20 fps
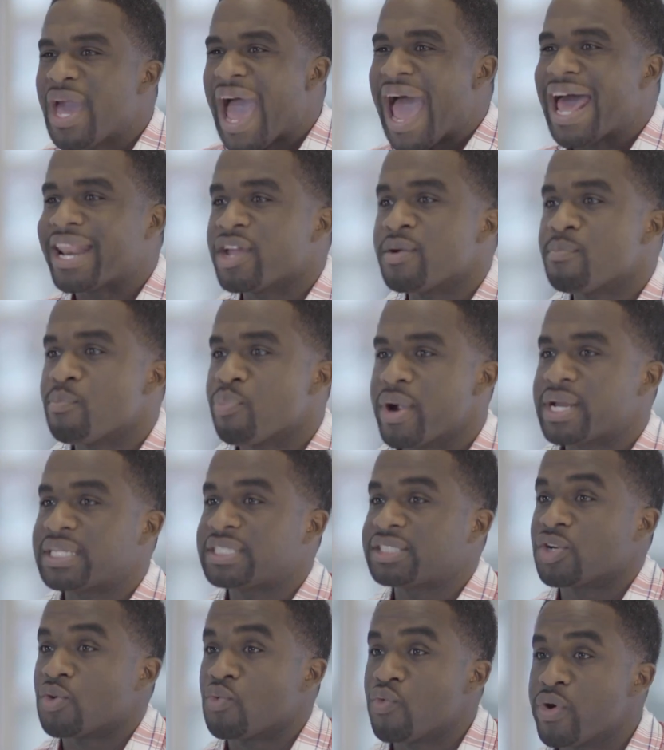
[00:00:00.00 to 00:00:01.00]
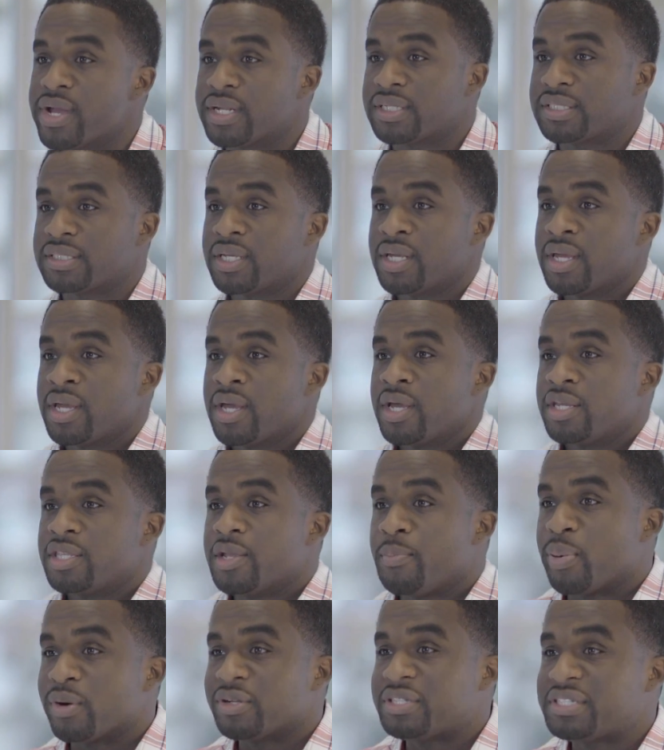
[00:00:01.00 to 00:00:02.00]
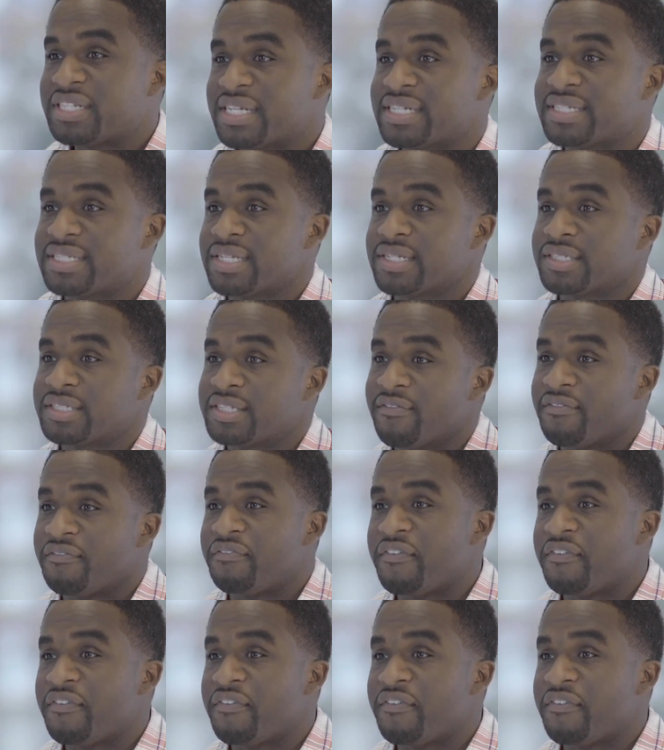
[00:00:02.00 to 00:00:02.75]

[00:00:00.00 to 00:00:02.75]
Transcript: gotta embrace the risk, the persistence, the